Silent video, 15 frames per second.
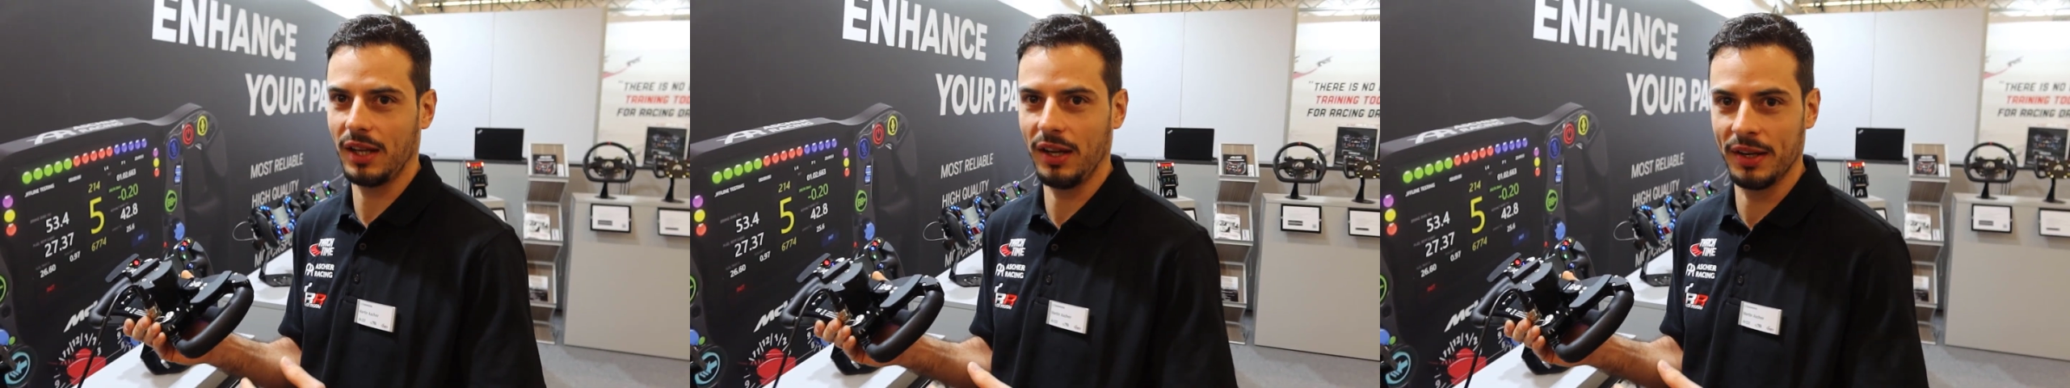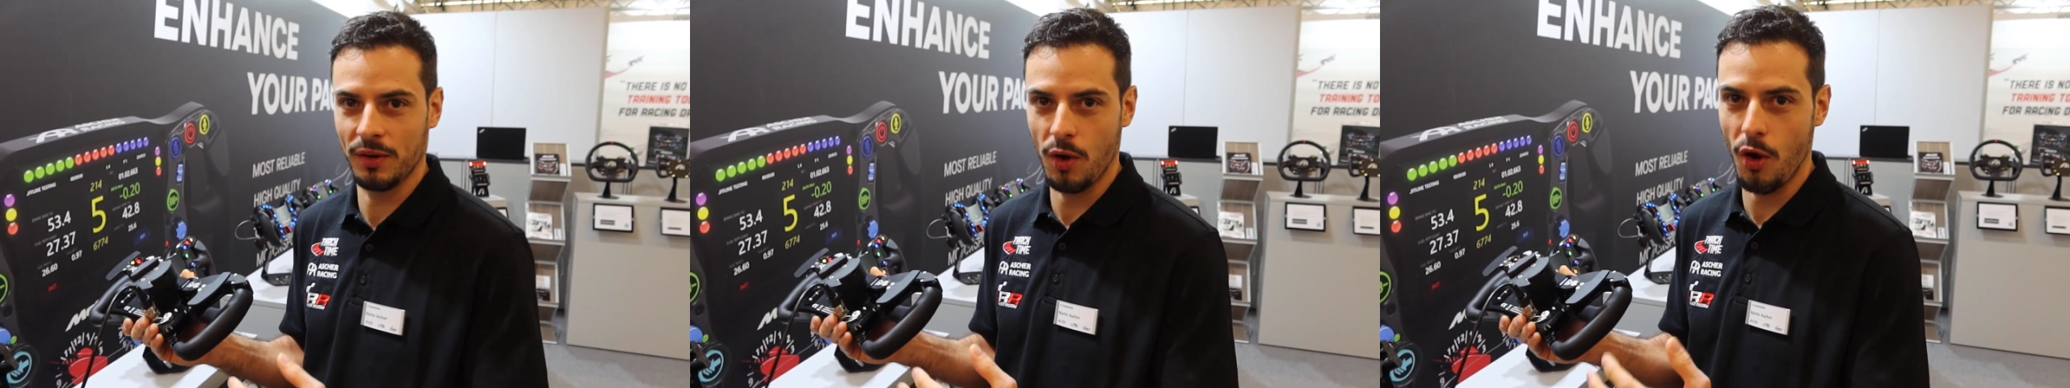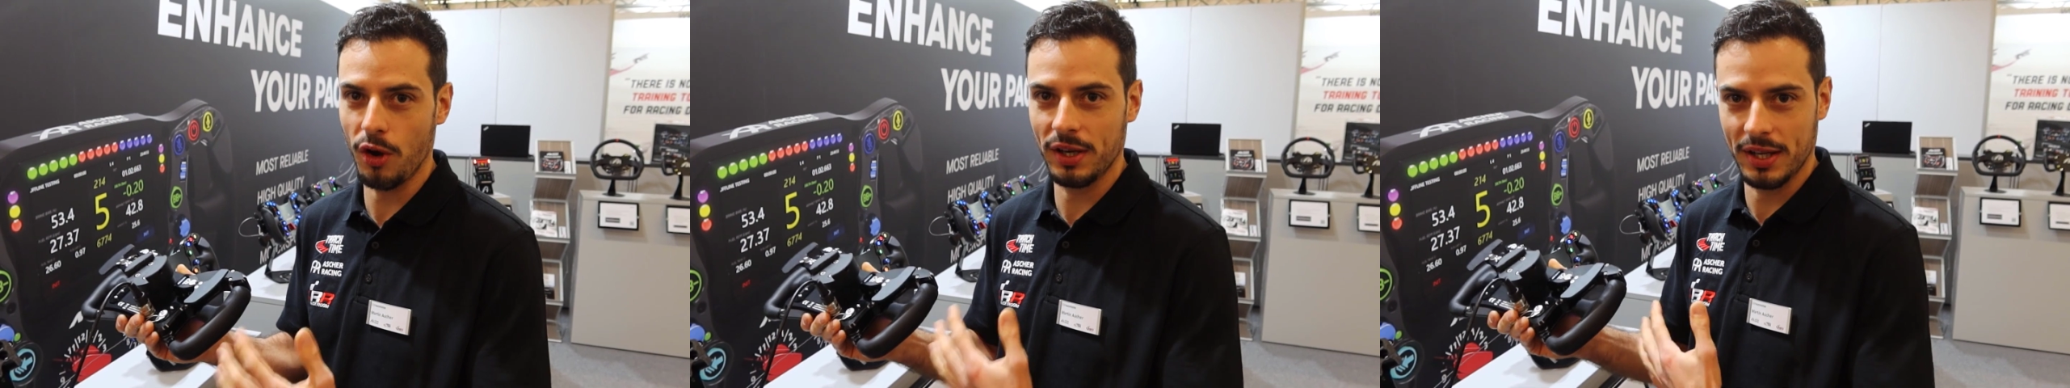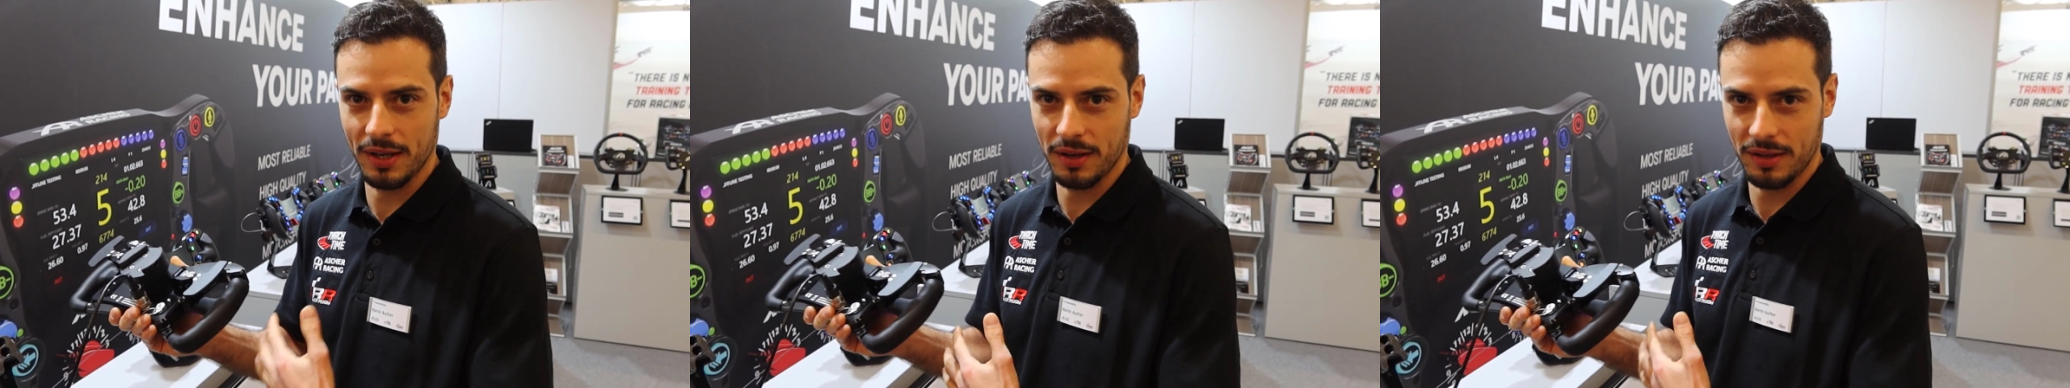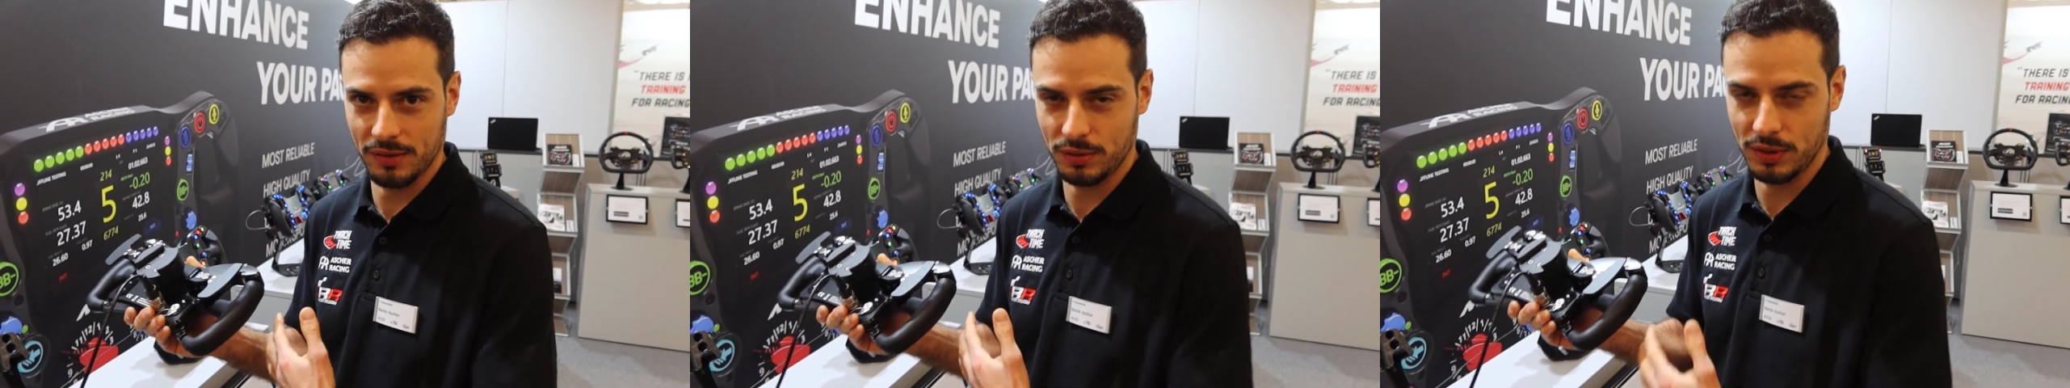in
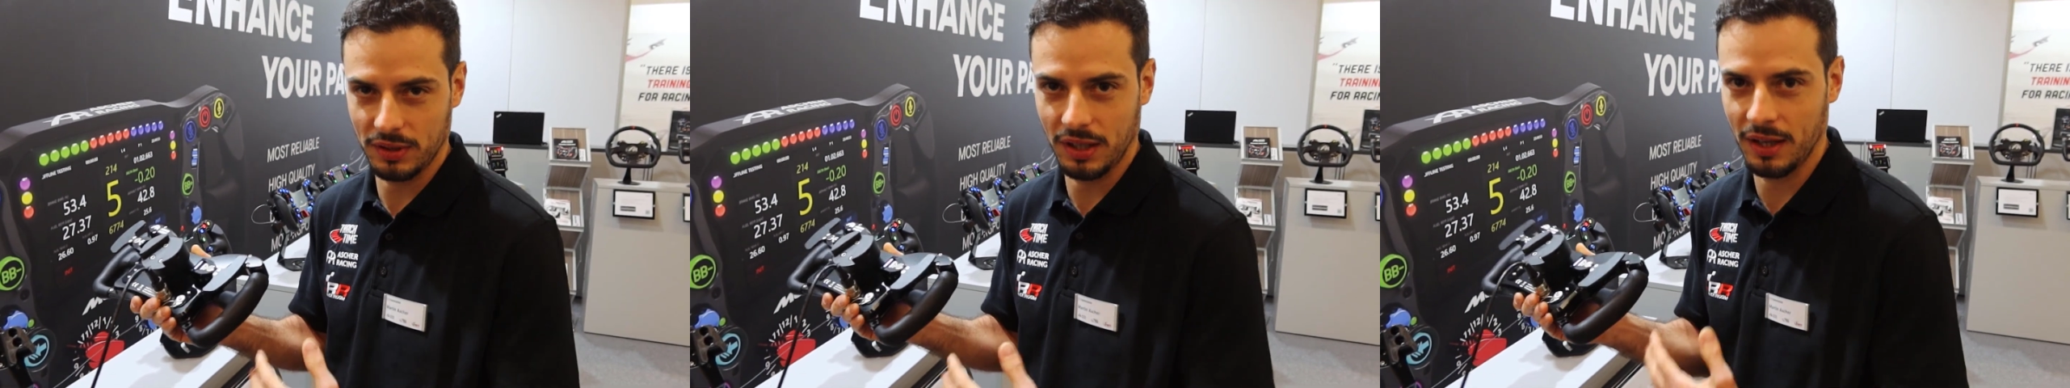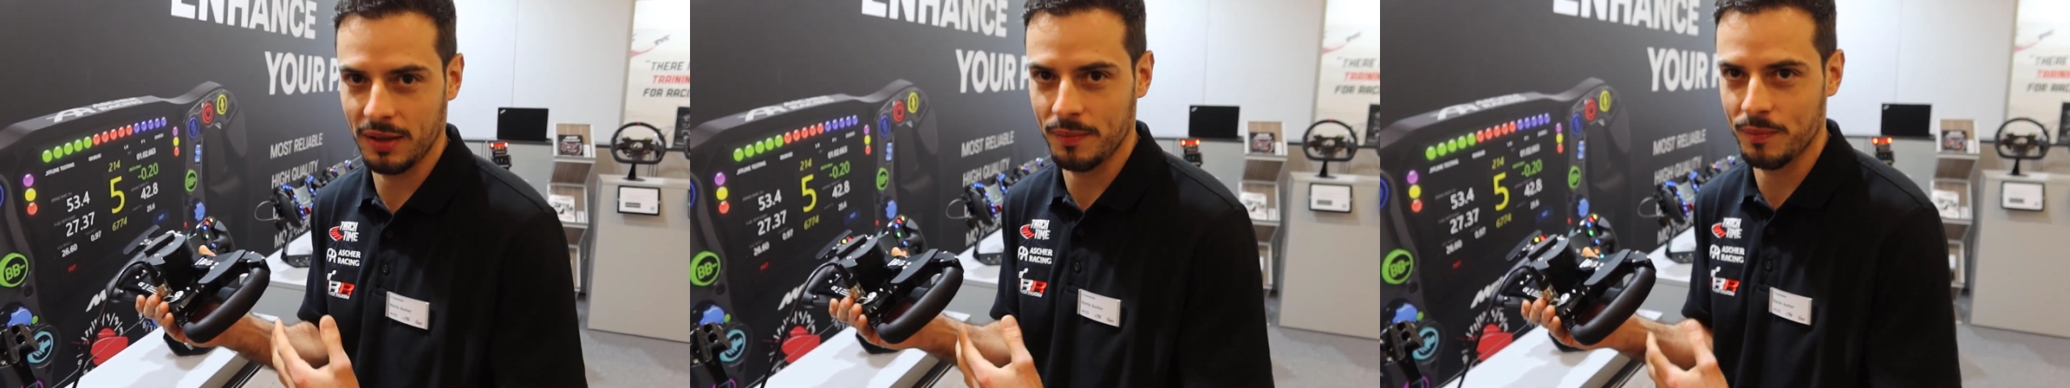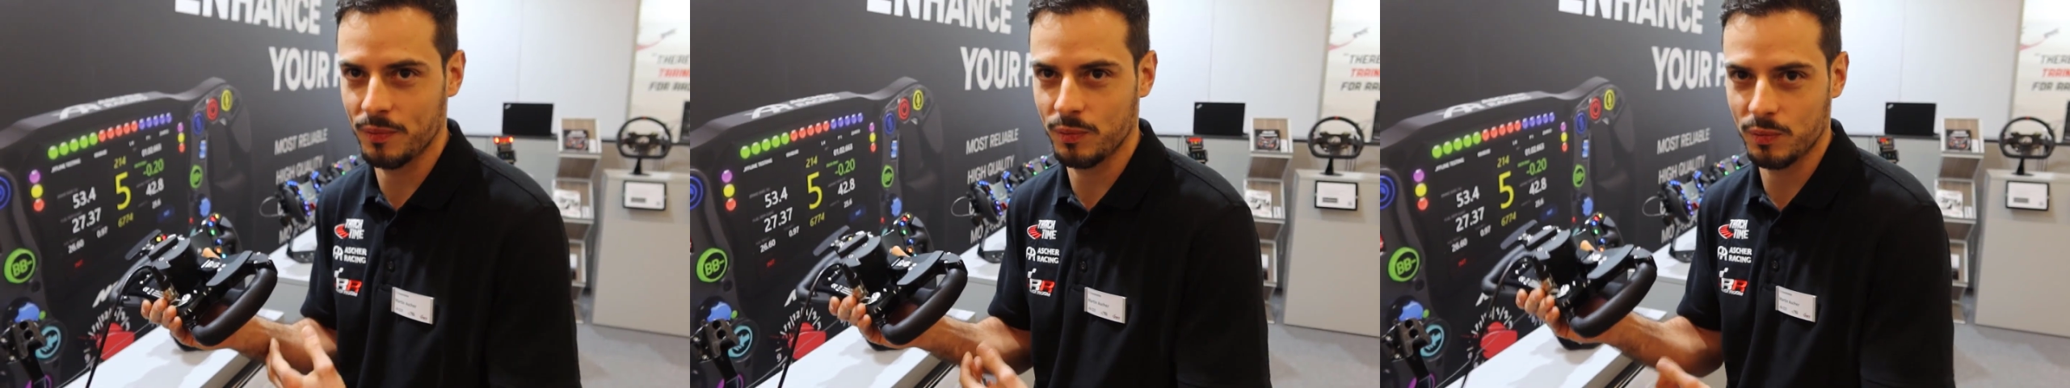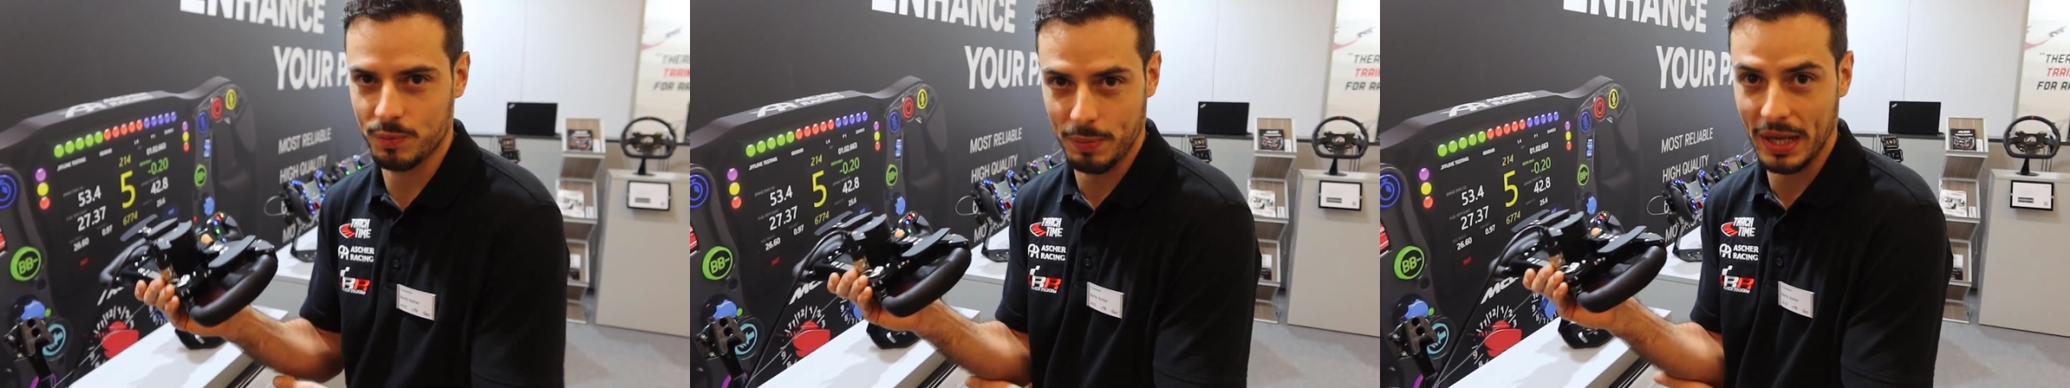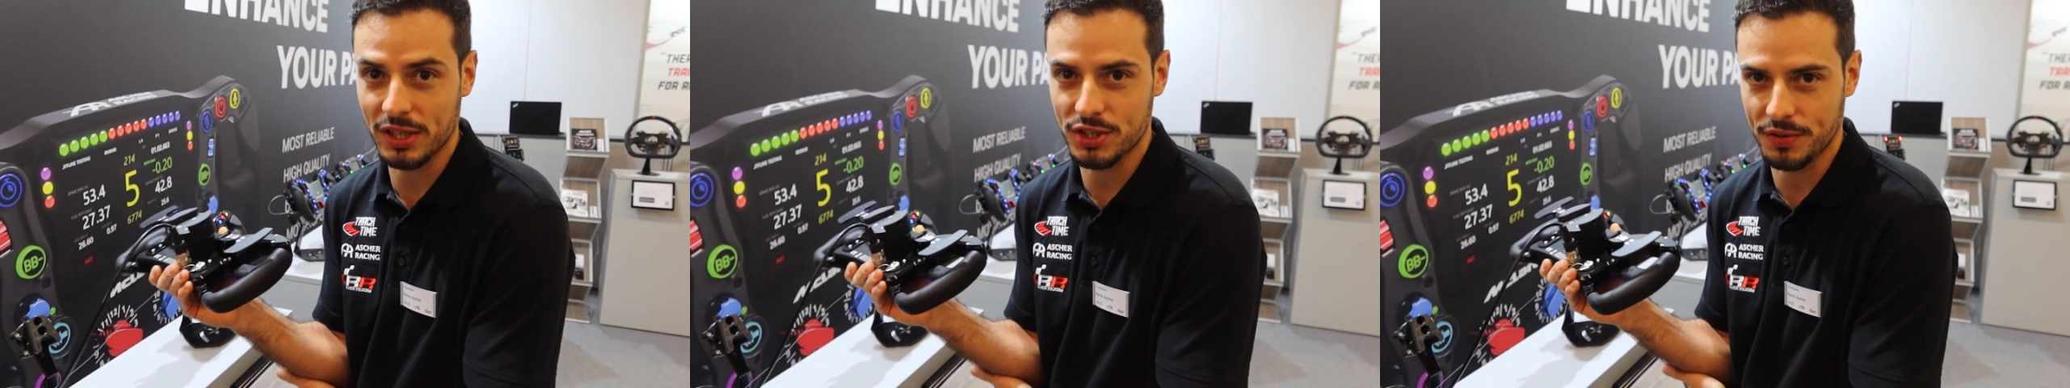earlier pedal